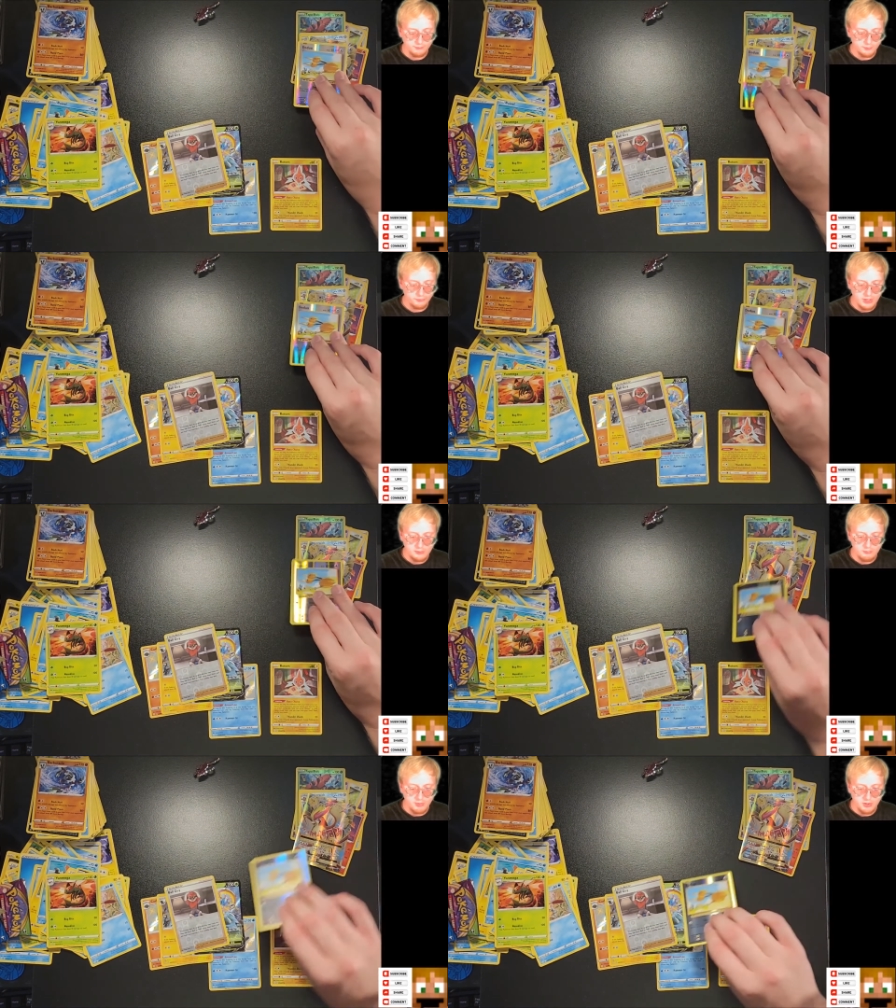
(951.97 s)
Reverse
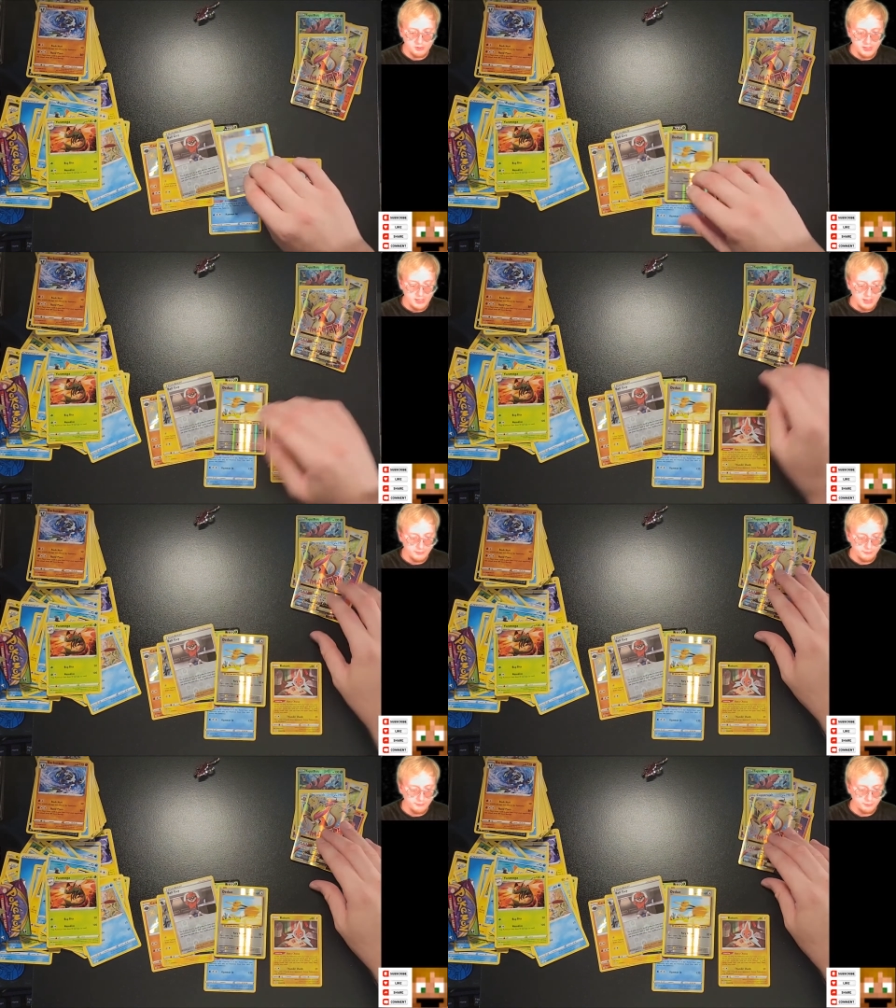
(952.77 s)
Hollow Ball Guy,
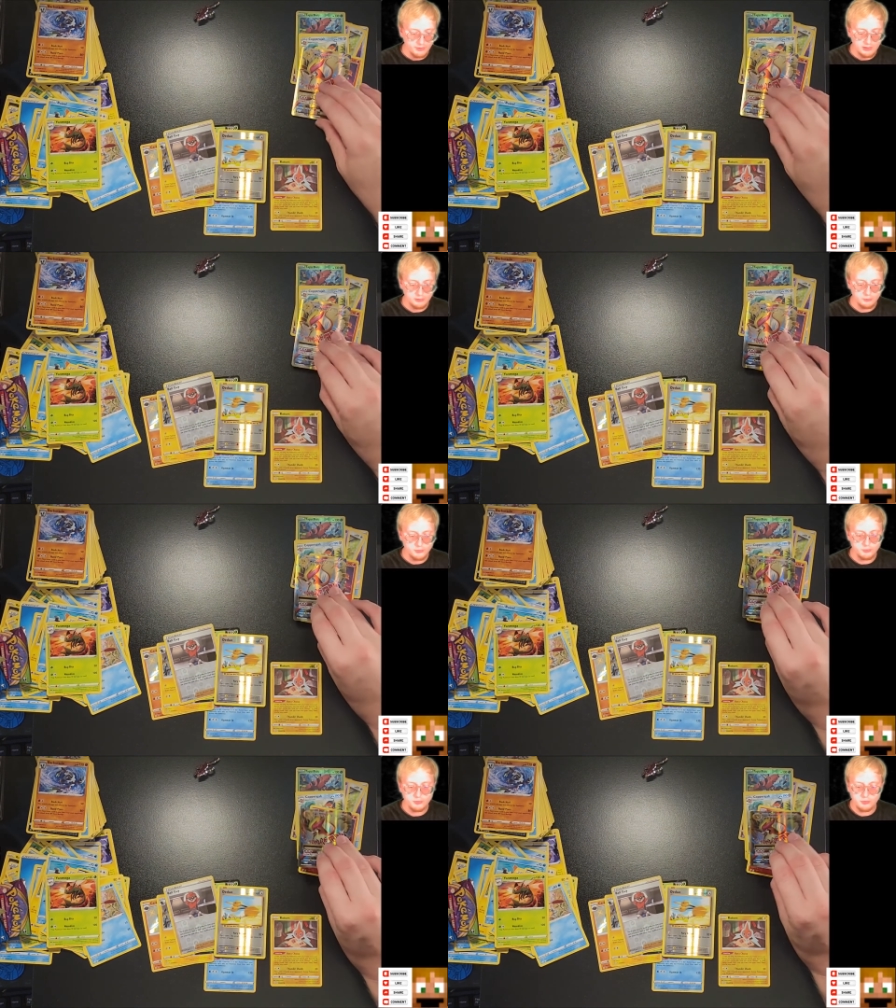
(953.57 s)
Reverse Hollow
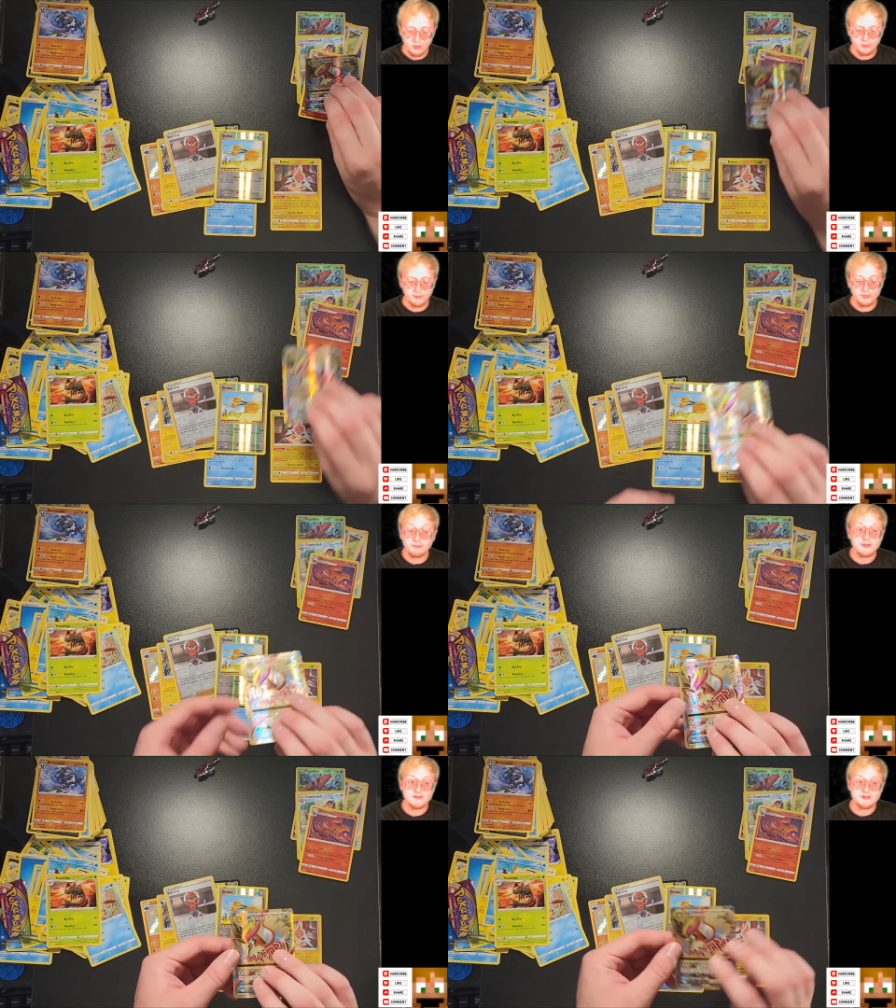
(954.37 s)
duo in the
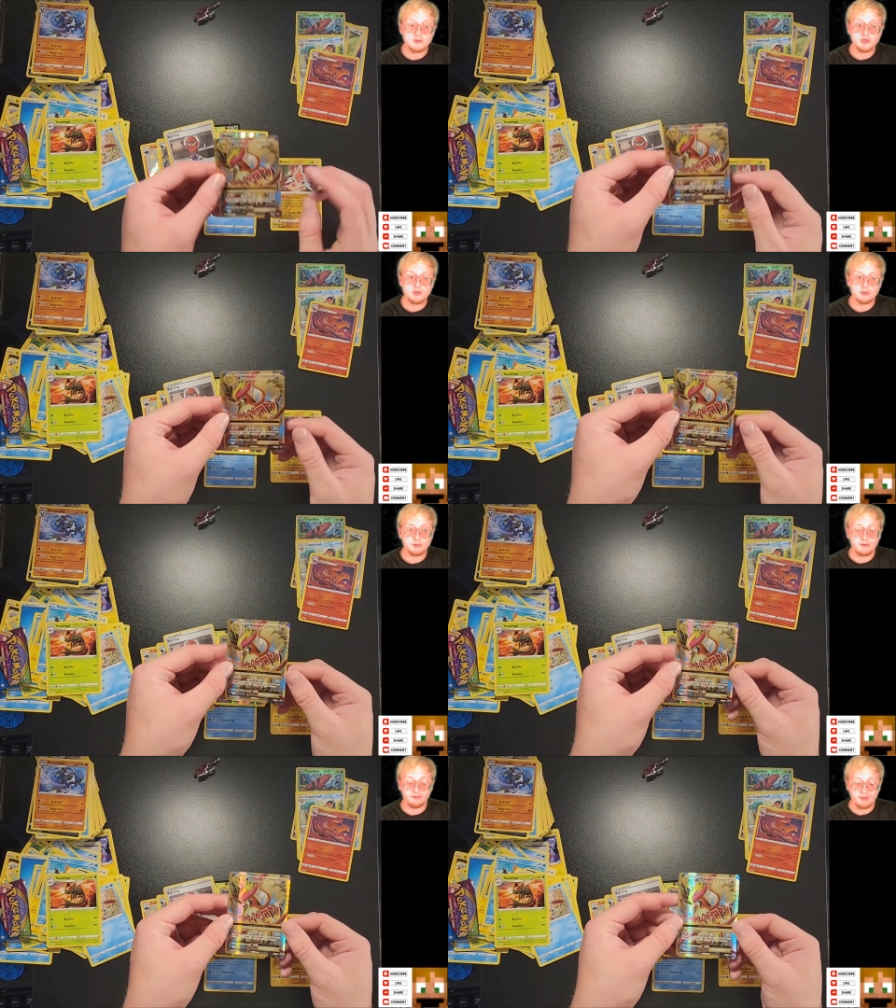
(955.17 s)
vintage
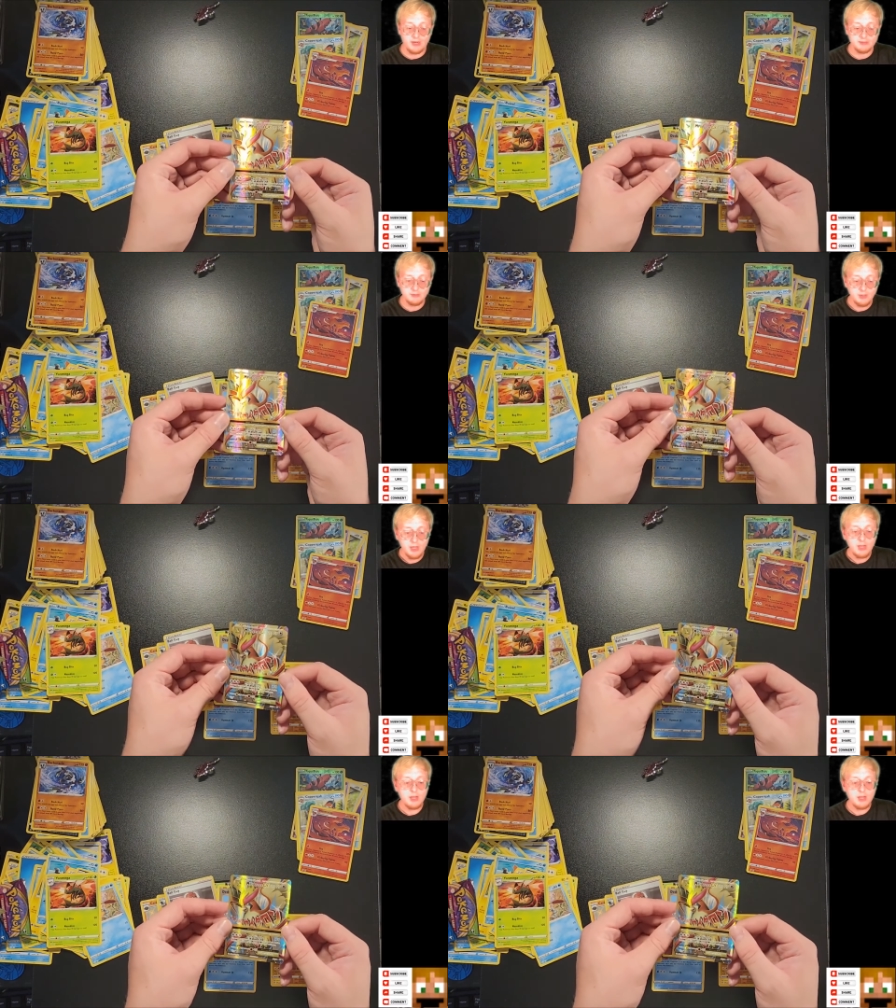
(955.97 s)
design.